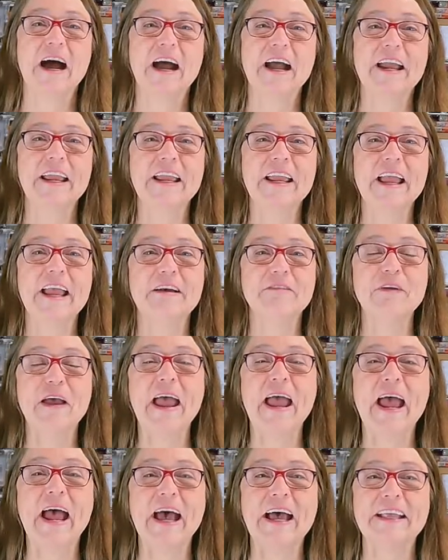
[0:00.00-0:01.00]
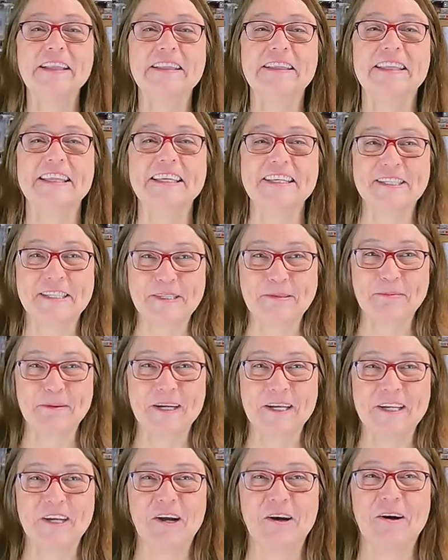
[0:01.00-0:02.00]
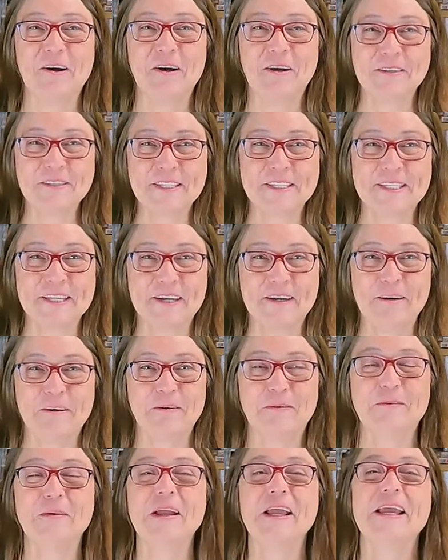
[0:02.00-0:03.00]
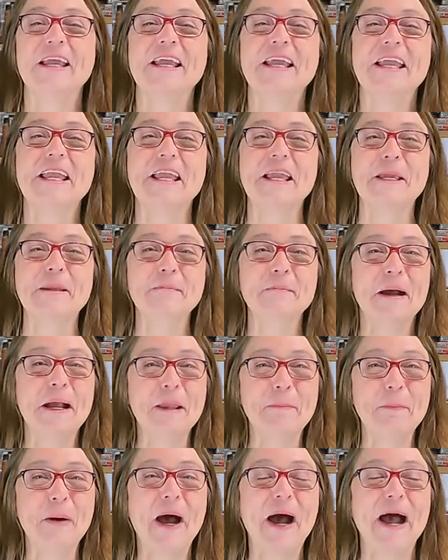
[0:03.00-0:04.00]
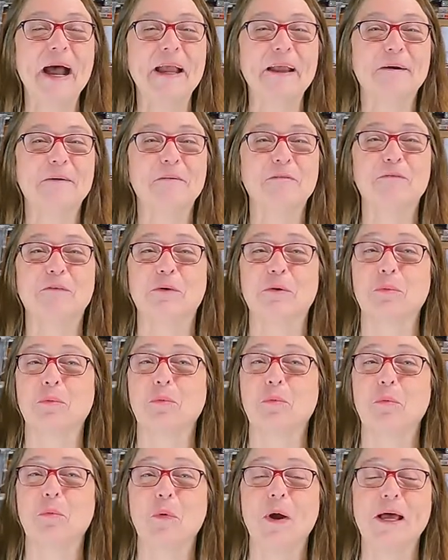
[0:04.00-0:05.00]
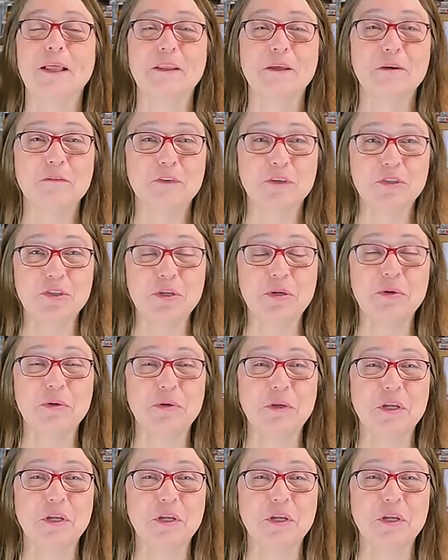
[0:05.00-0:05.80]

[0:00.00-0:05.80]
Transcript: I have had this one also in my pile for well over two